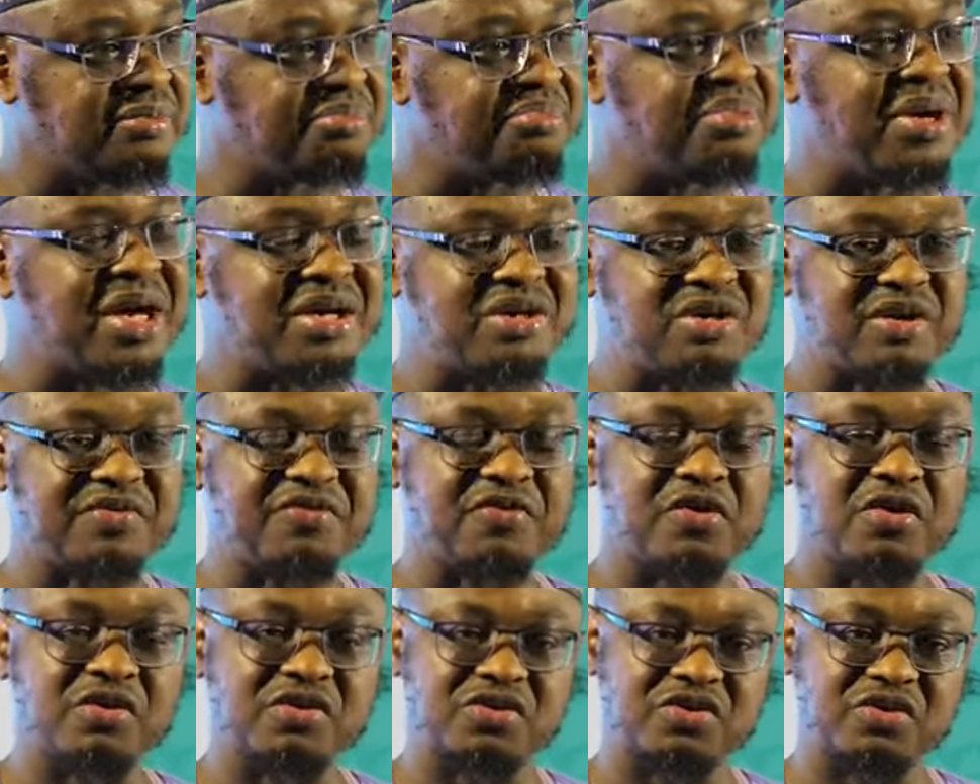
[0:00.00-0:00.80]
Part
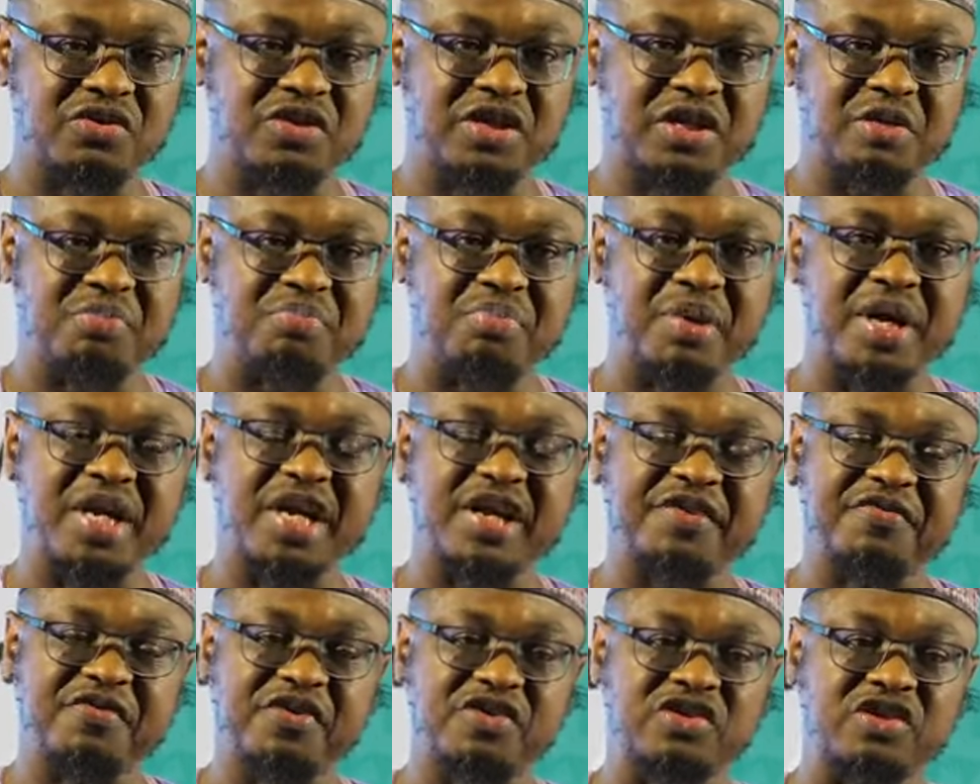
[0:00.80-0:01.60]
of also the
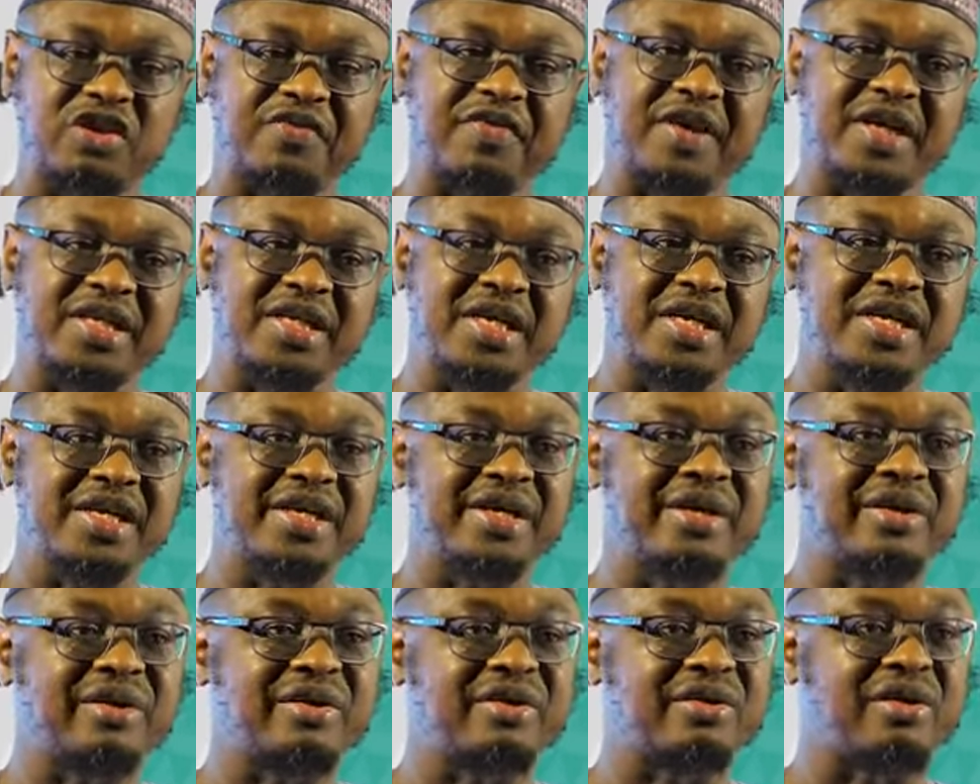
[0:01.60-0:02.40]
benefits of
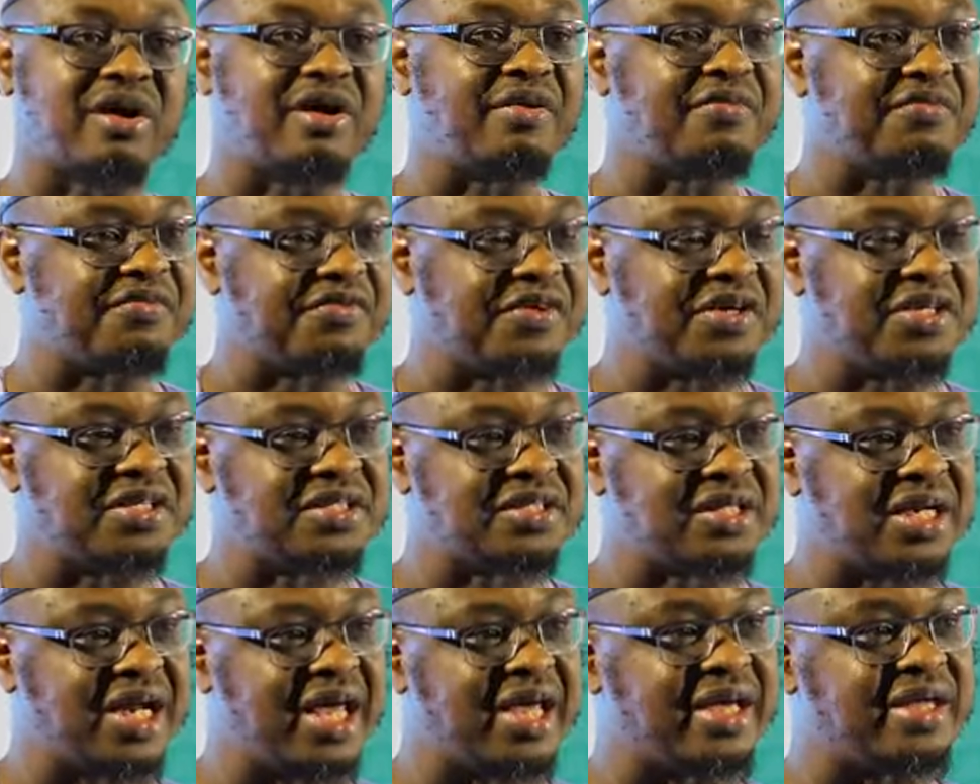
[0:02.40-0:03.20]
attending
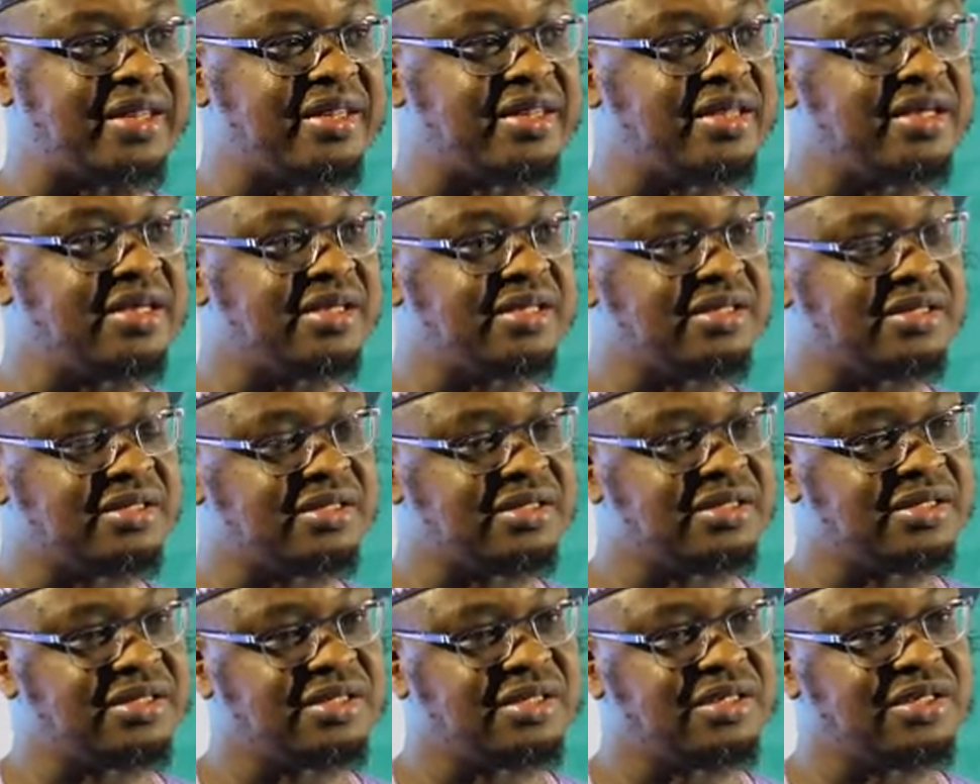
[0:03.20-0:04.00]
conference like this
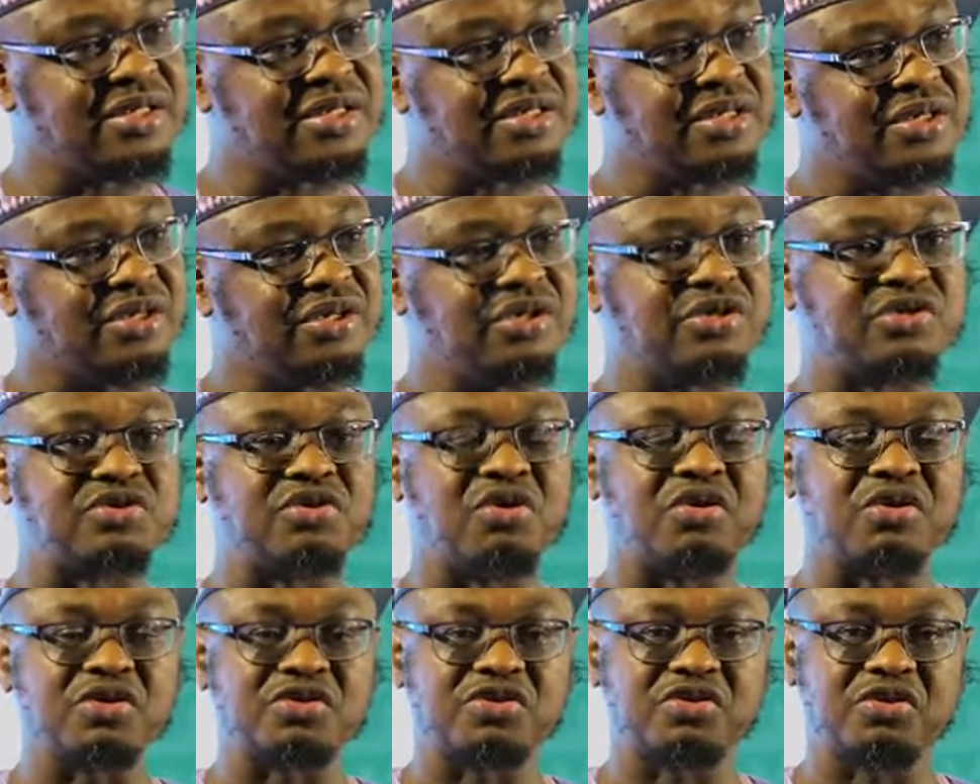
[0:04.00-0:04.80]
is
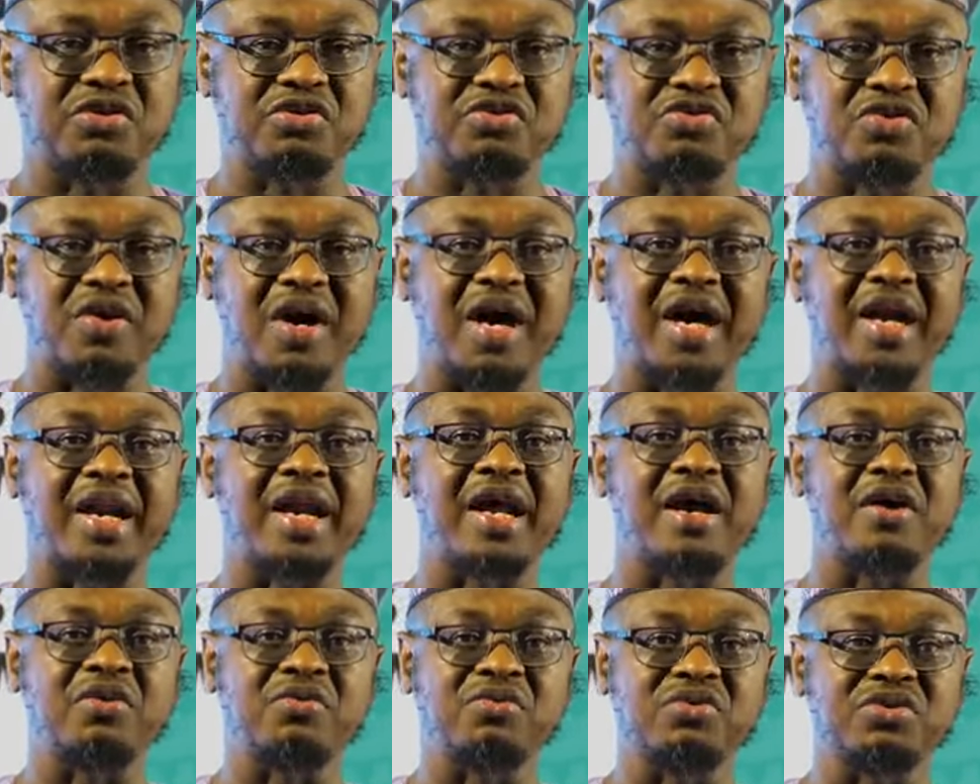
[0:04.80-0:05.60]
also to
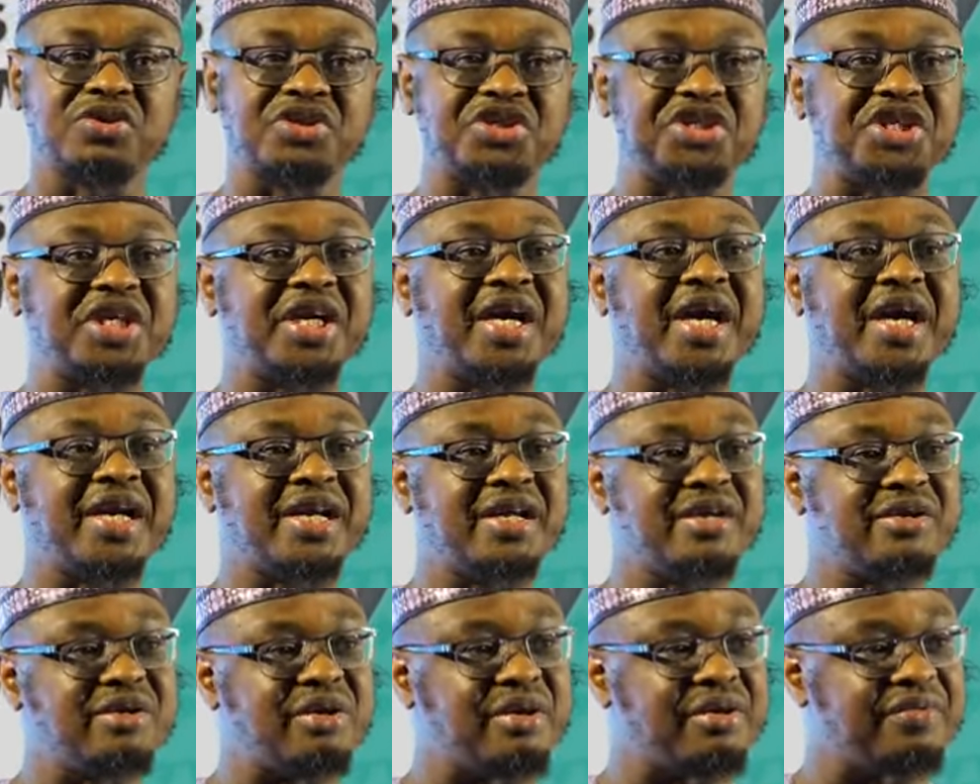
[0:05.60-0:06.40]
allow
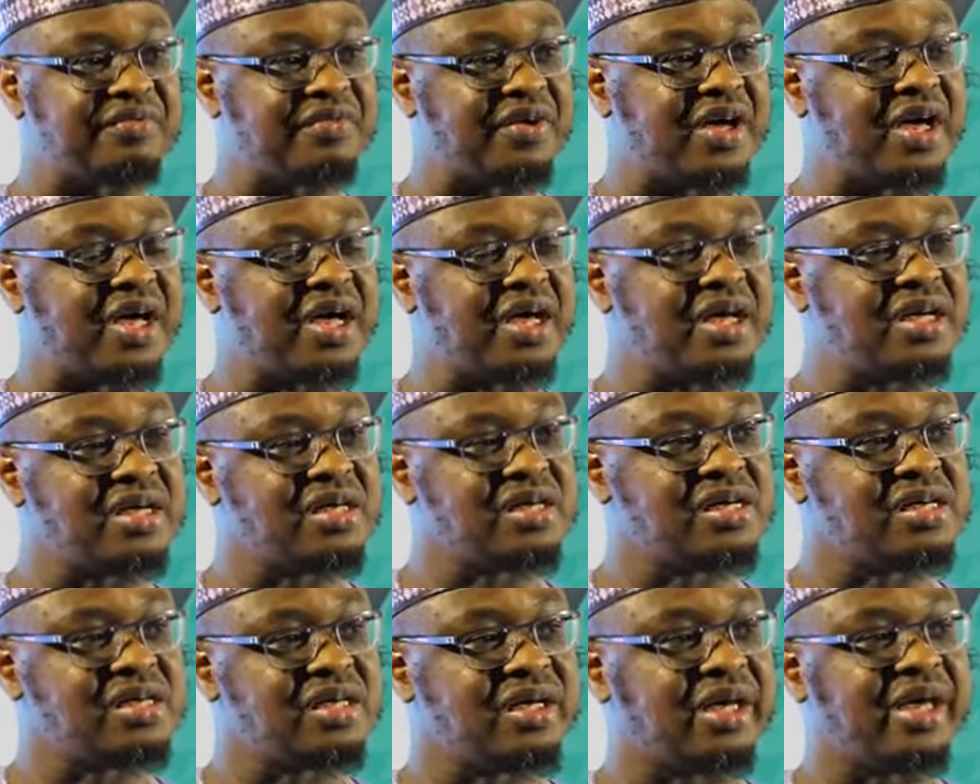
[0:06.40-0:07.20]
sharing of
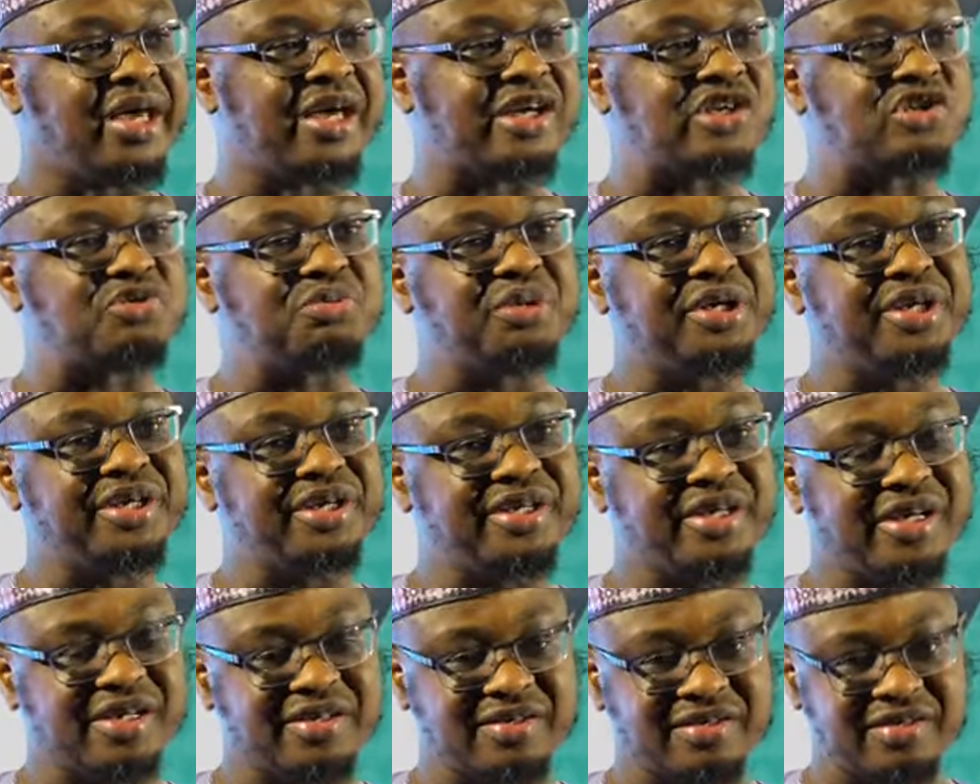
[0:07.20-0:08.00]

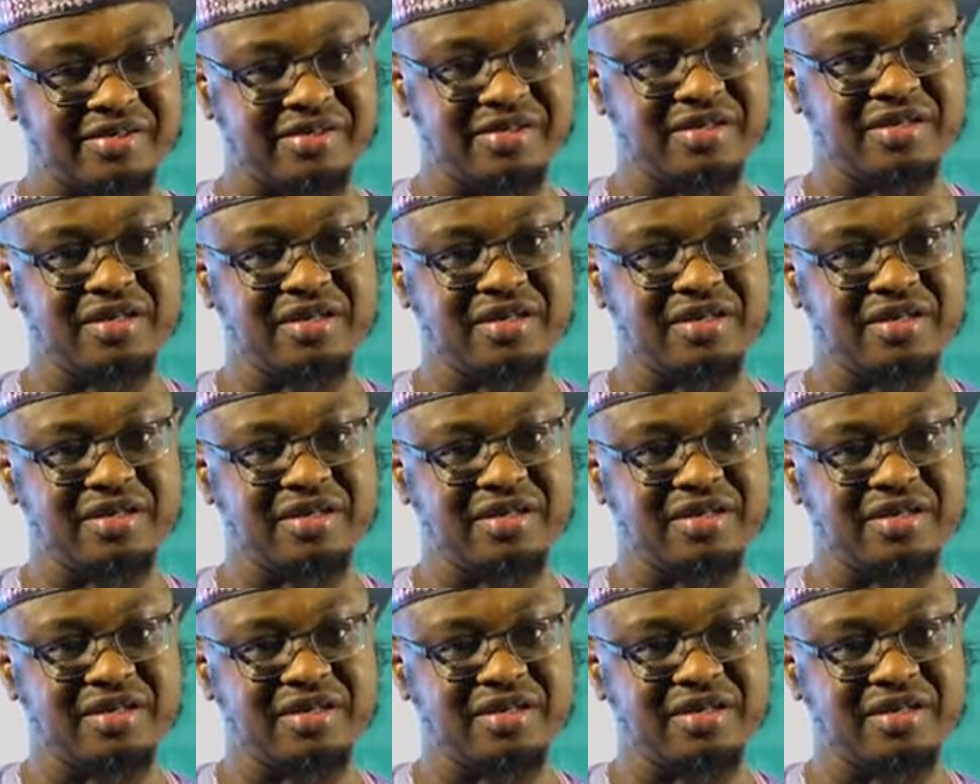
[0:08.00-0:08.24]
experience,